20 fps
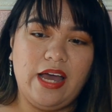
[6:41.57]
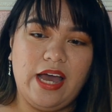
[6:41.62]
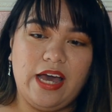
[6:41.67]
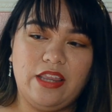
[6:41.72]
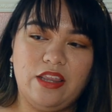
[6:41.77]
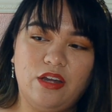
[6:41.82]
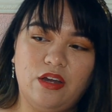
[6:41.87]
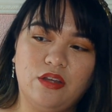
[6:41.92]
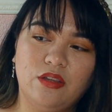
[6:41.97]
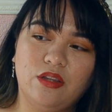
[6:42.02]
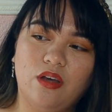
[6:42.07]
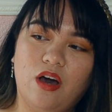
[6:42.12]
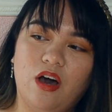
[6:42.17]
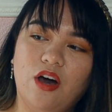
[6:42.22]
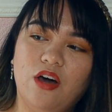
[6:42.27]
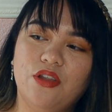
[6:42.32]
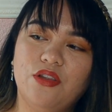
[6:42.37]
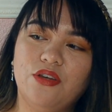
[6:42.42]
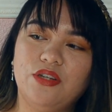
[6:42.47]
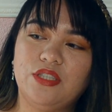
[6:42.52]
and then on the
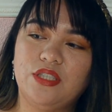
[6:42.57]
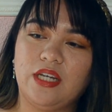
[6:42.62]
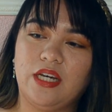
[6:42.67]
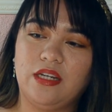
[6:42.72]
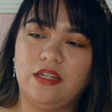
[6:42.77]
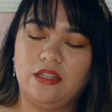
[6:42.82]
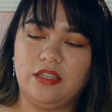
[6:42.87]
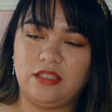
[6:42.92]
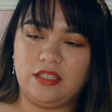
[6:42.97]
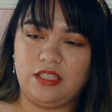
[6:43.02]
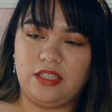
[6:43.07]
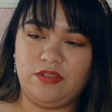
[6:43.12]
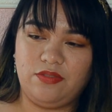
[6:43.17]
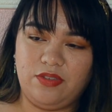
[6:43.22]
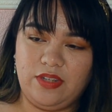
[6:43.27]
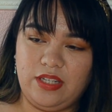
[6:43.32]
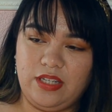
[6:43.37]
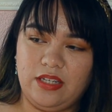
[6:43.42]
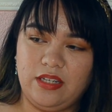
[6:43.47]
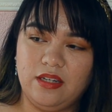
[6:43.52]
other side of the
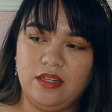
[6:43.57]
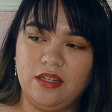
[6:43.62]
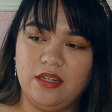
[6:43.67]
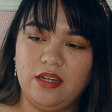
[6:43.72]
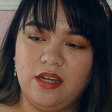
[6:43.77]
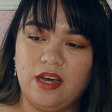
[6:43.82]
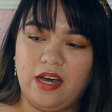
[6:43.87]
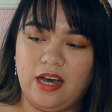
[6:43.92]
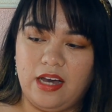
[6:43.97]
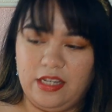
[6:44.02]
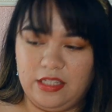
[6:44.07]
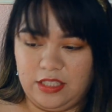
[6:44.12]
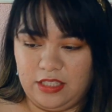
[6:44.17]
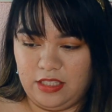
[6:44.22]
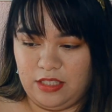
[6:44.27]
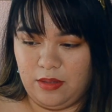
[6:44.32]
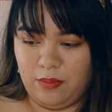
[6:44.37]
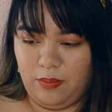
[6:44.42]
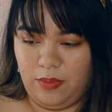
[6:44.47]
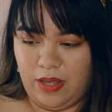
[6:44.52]
TV, I see
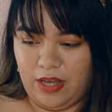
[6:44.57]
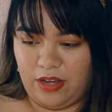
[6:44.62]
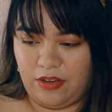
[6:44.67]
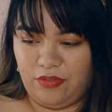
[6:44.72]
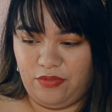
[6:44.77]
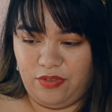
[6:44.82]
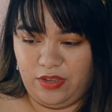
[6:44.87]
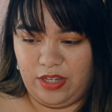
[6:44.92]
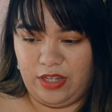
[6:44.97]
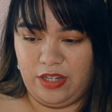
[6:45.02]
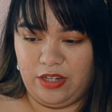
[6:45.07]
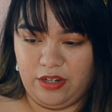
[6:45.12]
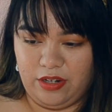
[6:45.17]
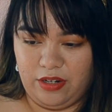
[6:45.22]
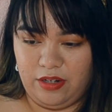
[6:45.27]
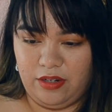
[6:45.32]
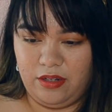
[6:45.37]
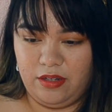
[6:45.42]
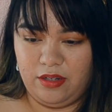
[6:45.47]
the black figure.